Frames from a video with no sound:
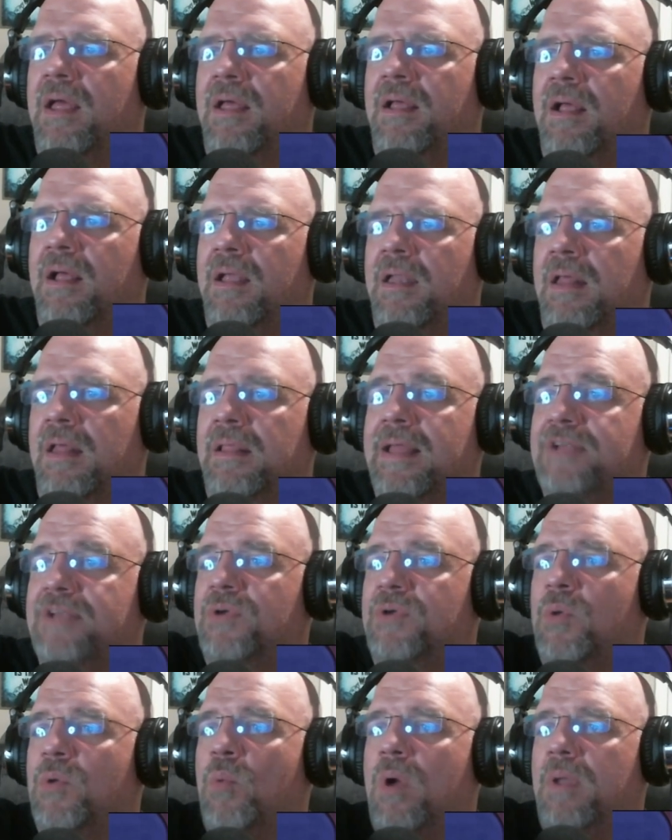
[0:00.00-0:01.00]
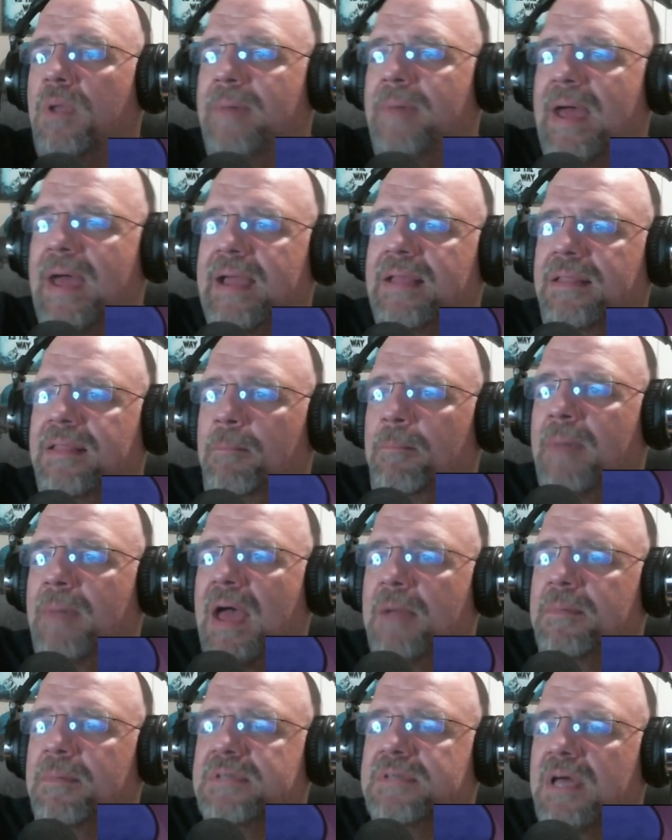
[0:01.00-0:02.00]
An electric one back in the back
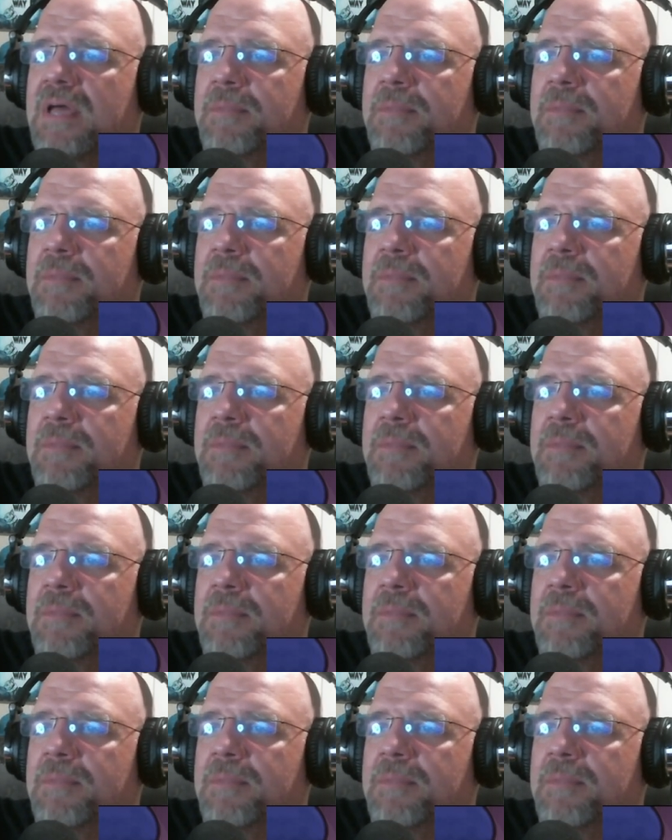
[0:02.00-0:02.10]
beside